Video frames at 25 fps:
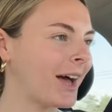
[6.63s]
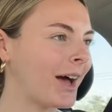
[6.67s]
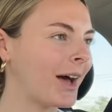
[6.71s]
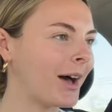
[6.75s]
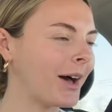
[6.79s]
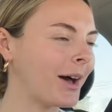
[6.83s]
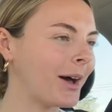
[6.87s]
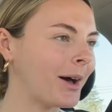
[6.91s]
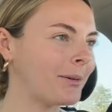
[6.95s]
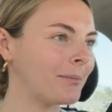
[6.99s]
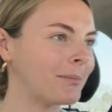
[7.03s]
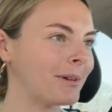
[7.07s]

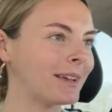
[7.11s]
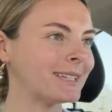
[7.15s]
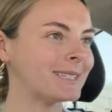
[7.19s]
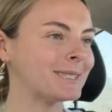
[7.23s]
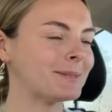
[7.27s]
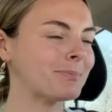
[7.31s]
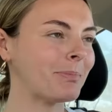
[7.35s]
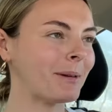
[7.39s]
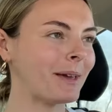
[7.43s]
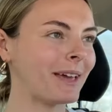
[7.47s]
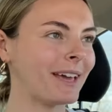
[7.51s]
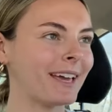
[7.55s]
Um,
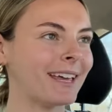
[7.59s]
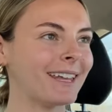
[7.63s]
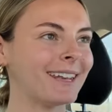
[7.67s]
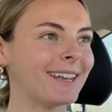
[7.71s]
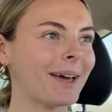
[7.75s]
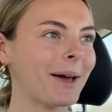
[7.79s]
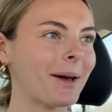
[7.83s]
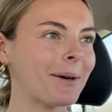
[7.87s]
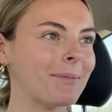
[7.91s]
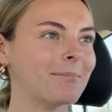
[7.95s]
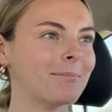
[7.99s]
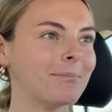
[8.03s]
it's been
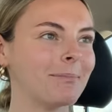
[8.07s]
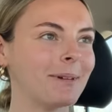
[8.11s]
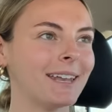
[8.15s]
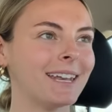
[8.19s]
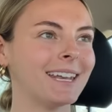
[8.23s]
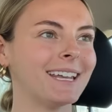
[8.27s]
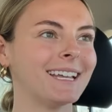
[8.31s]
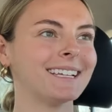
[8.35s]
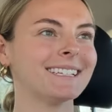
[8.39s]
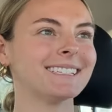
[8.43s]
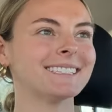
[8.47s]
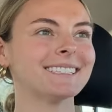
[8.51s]
a
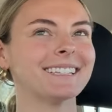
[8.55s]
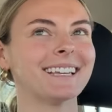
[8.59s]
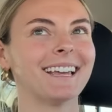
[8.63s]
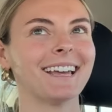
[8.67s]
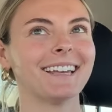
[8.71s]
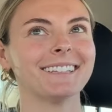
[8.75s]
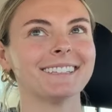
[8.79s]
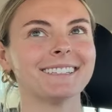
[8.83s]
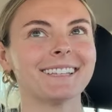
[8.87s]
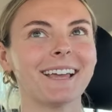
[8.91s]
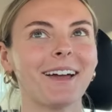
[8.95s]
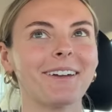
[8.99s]
minute
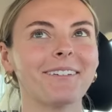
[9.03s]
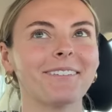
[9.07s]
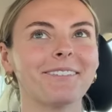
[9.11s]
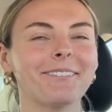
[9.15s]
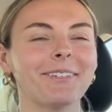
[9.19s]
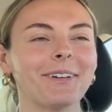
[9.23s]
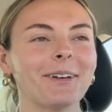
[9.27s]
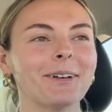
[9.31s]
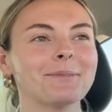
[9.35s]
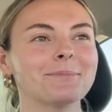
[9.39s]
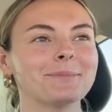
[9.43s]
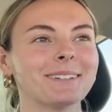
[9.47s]
since I
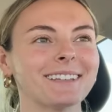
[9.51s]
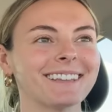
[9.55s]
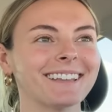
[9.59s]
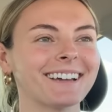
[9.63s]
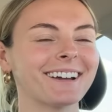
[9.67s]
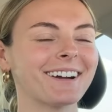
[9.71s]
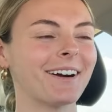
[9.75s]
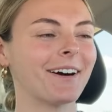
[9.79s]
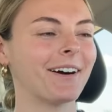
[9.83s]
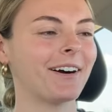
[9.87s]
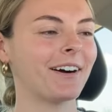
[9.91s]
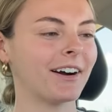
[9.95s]
filmed in
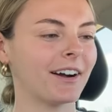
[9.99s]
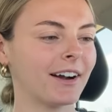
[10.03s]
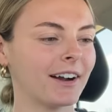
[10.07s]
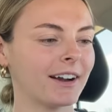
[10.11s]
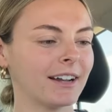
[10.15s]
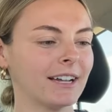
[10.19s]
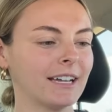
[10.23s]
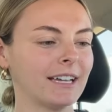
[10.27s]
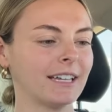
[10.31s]
the car.